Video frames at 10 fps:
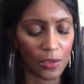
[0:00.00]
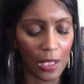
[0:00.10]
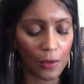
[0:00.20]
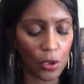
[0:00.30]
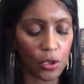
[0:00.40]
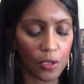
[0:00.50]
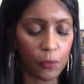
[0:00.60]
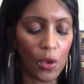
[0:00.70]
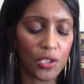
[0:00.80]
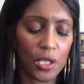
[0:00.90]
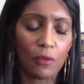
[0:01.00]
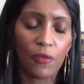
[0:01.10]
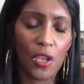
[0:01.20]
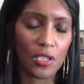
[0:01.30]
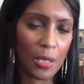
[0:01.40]
with that Knight of Wands in the
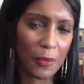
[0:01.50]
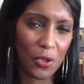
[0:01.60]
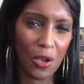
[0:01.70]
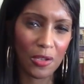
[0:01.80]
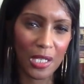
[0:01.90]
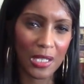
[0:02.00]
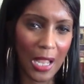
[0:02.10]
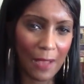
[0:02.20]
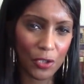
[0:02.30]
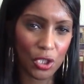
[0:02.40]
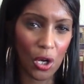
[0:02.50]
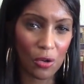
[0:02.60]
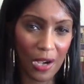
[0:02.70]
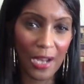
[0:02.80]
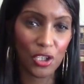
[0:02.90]
reverse. Some of you guys didn't have a
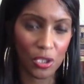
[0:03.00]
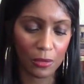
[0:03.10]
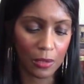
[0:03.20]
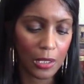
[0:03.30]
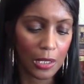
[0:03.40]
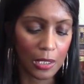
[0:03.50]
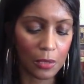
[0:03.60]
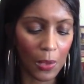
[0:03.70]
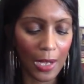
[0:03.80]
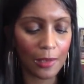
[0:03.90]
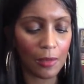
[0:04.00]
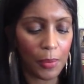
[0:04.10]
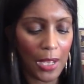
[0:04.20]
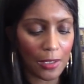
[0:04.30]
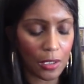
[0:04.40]
direction as well in the
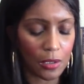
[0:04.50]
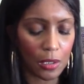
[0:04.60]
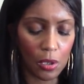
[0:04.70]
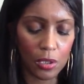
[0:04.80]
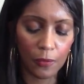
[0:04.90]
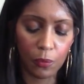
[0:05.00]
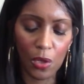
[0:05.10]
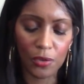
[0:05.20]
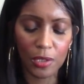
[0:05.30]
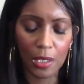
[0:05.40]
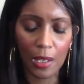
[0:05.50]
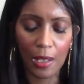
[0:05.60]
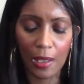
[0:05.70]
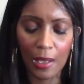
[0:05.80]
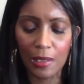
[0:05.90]
past, because the Knight of Wands
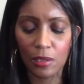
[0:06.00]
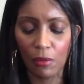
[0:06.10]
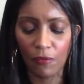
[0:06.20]
uh, in the